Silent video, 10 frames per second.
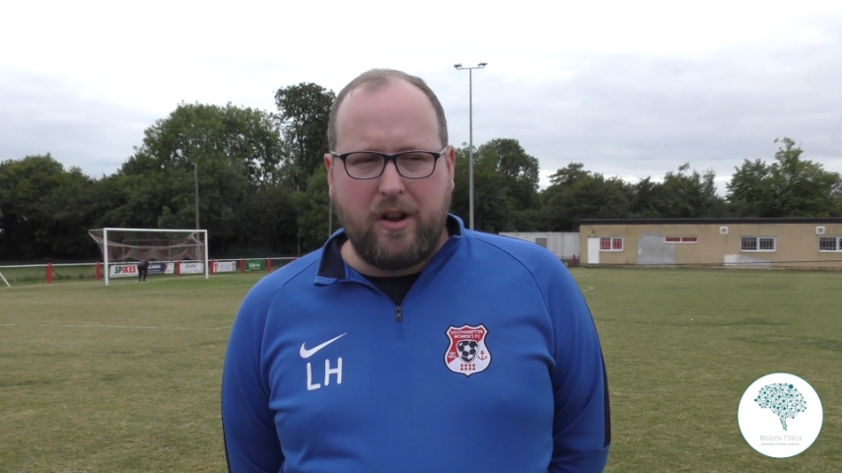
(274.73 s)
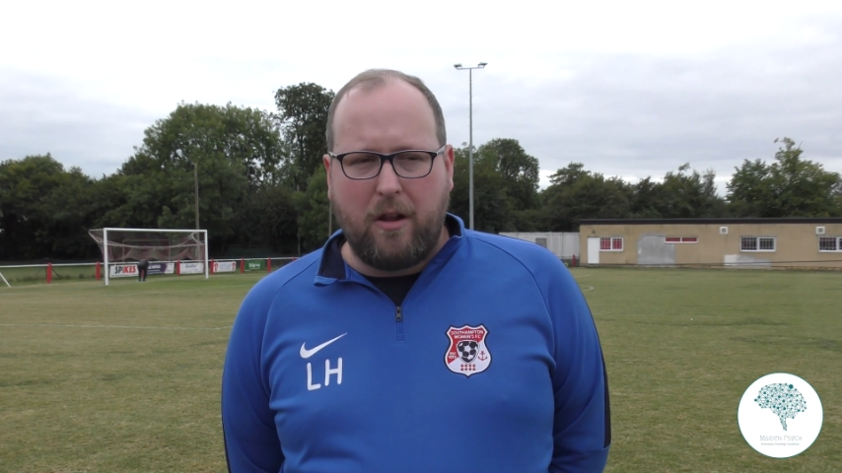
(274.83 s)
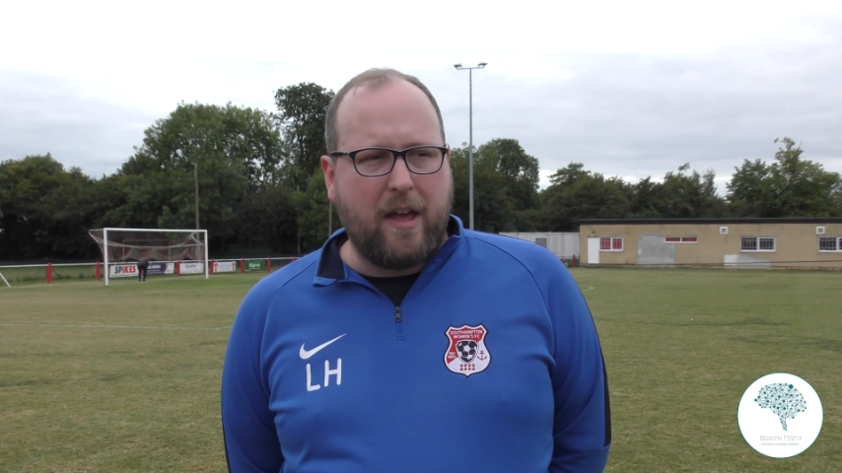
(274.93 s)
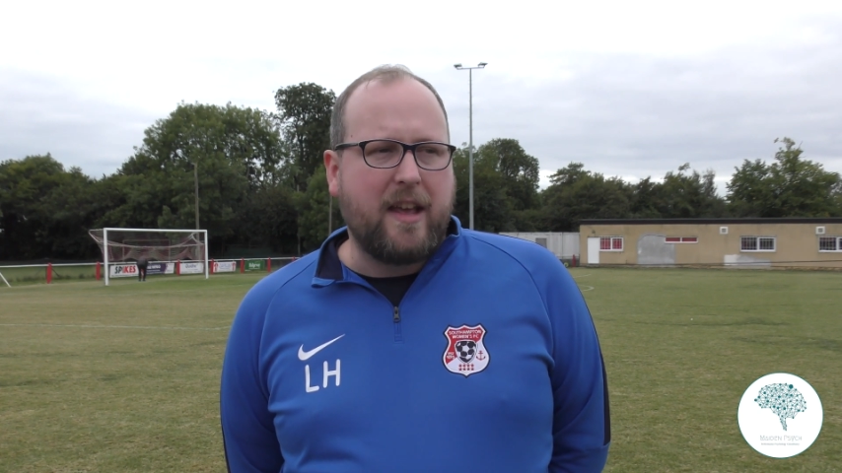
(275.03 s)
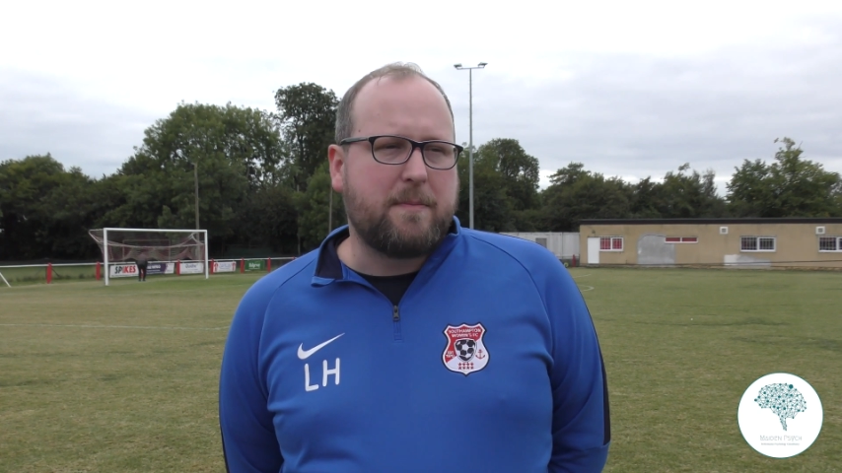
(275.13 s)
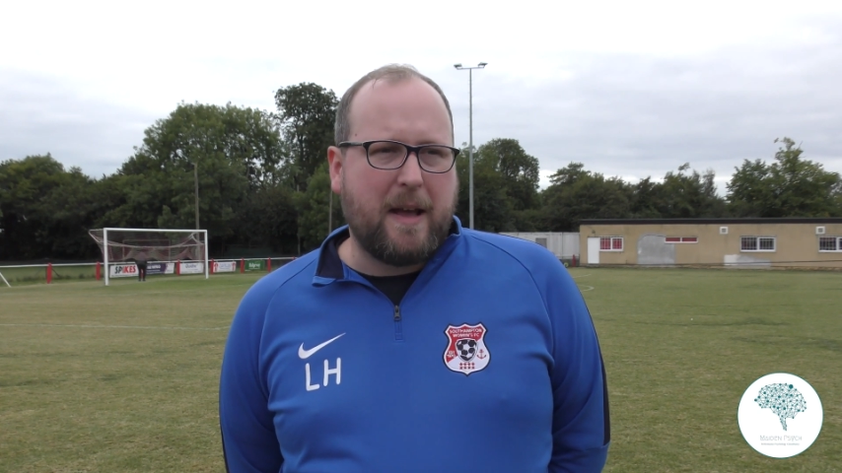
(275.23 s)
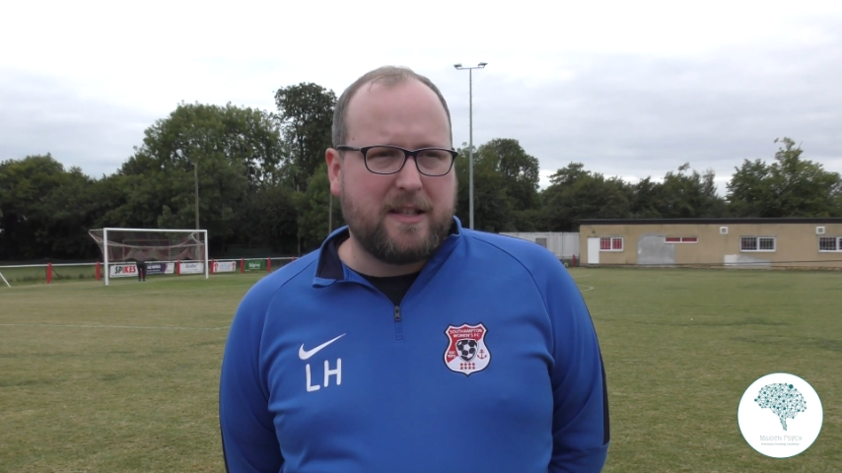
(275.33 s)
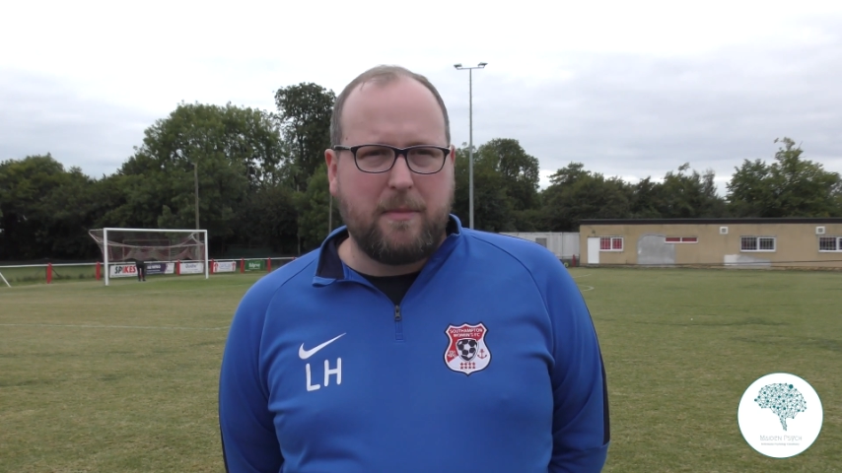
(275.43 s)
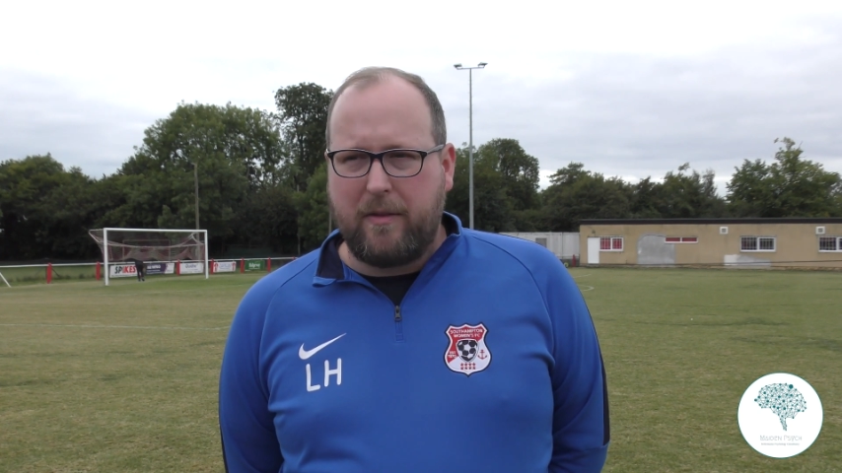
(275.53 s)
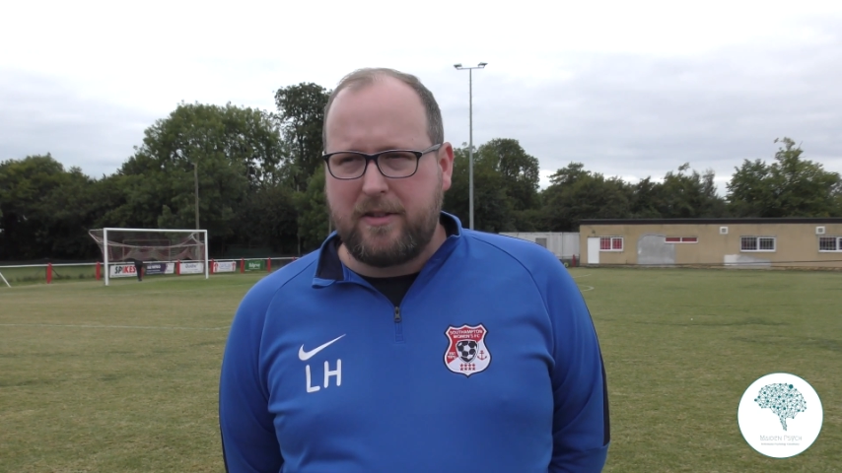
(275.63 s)
they
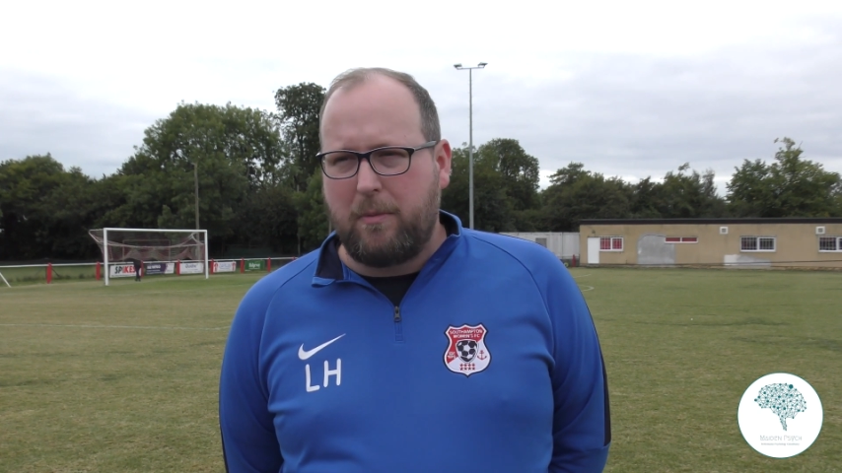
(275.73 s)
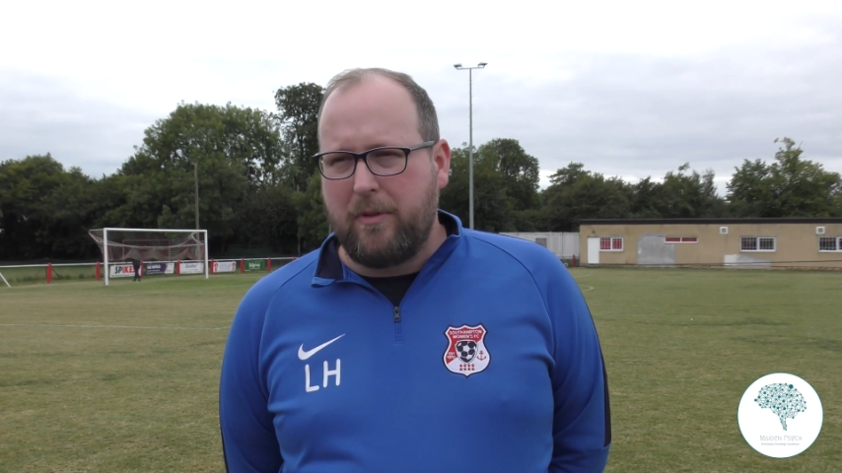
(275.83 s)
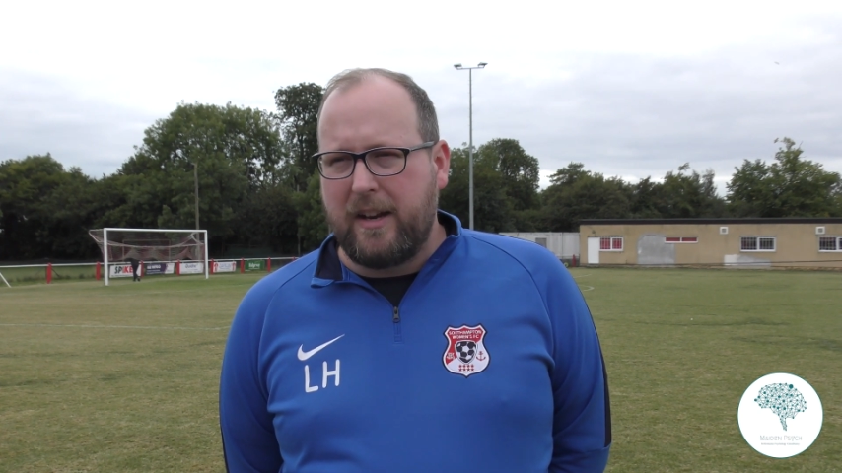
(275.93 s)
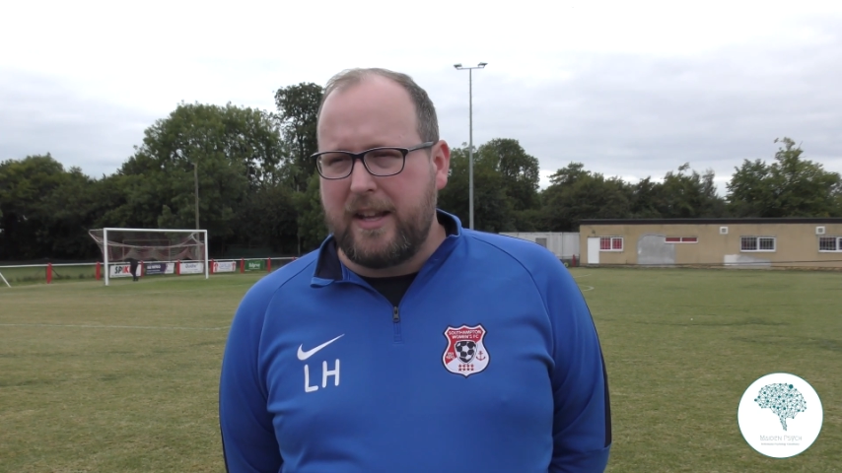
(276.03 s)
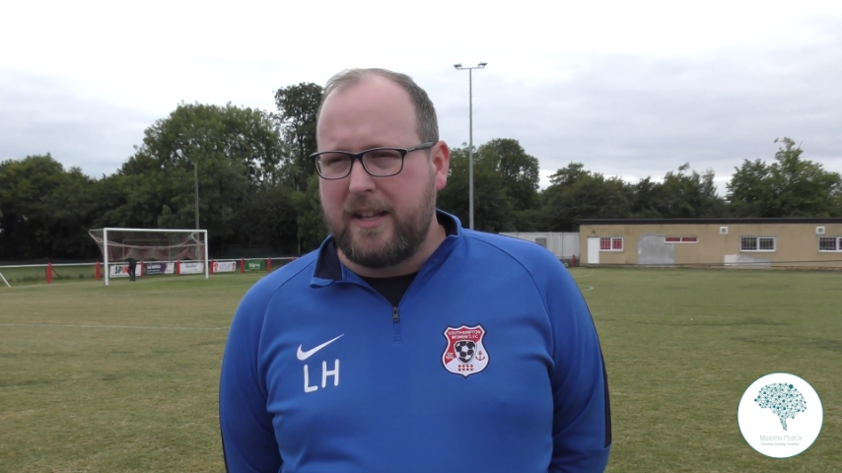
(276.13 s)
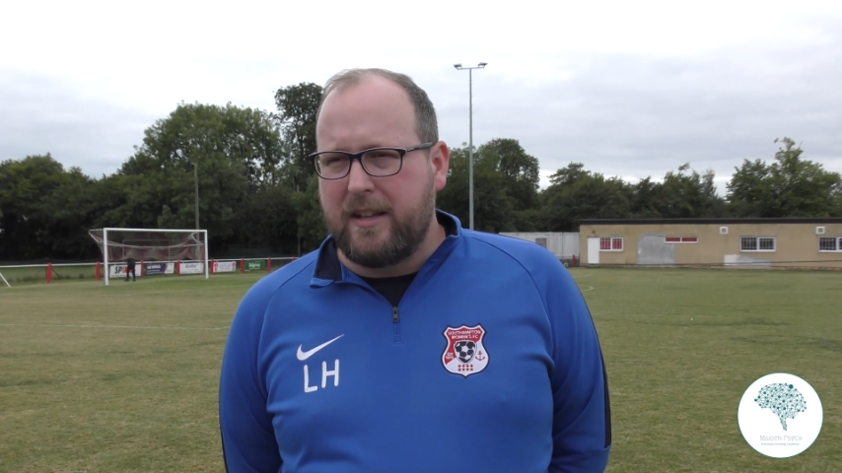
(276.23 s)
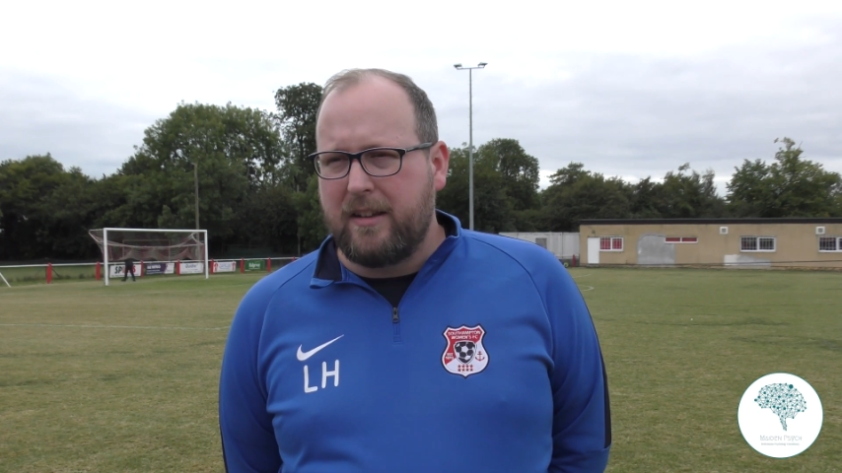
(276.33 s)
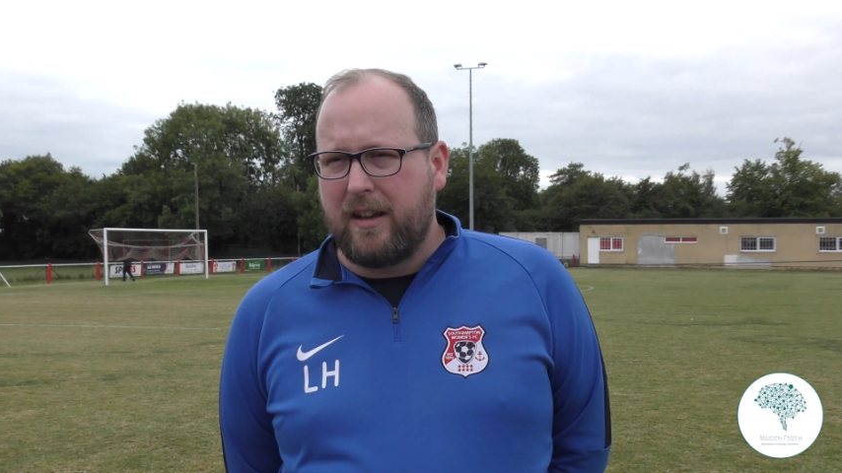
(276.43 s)
expect to be at the top of the league,